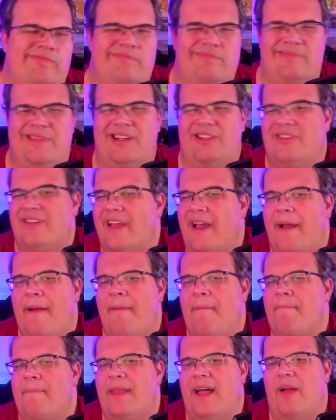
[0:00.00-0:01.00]
That's okay.
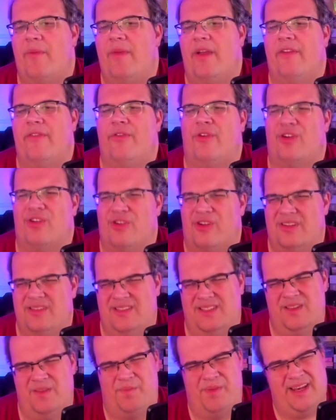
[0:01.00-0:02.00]
I mean, 4 cost
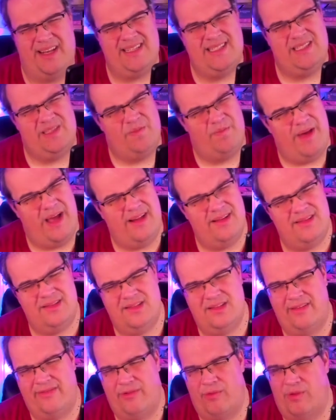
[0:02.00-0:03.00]
is a bit
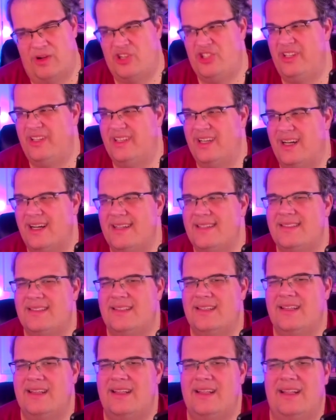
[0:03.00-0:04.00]
expensive for what she
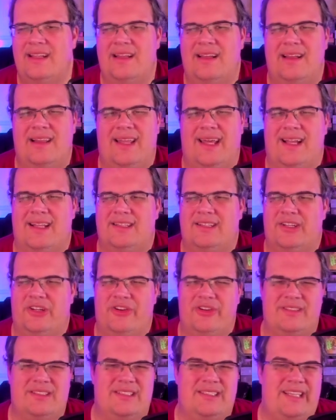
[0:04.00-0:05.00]
does. Like, it's a
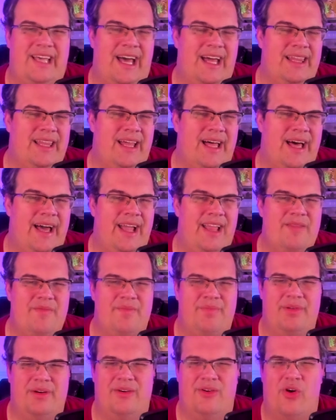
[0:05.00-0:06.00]
good stat line,
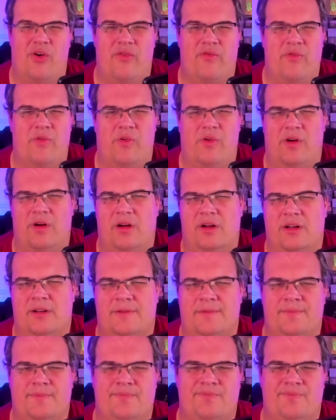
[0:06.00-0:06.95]
but overall,